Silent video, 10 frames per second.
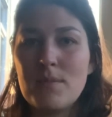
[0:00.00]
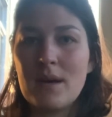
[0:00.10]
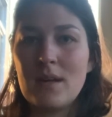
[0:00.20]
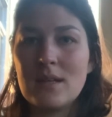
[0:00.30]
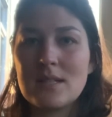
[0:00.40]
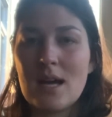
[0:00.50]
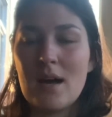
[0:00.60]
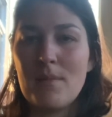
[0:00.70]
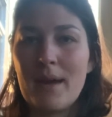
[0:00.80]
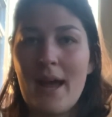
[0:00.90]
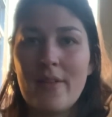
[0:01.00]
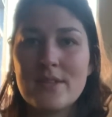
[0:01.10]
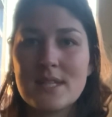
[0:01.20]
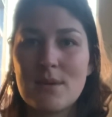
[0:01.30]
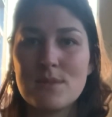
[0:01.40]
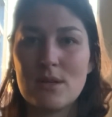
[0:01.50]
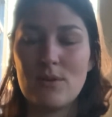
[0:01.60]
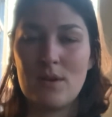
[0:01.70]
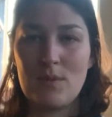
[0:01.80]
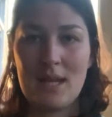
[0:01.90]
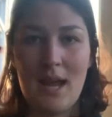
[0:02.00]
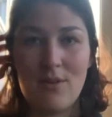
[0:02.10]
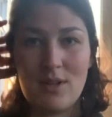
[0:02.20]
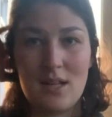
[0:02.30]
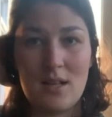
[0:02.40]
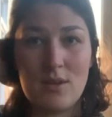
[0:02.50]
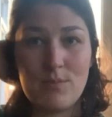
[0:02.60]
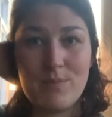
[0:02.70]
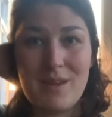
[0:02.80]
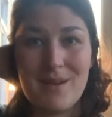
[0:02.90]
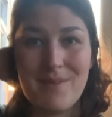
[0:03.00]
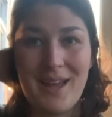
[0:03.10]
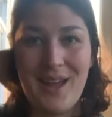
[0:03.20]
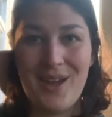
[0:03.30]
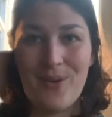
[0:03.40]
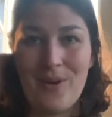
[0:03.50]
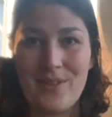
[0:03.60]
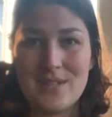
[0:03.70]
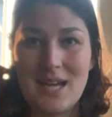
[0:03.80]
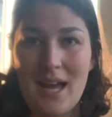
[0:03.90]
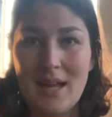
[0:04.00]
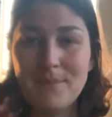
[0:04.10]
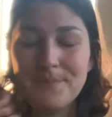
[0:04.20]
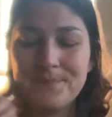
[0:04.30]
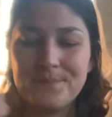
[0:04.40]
but my atlas comes out and we can't really be at my AO all the time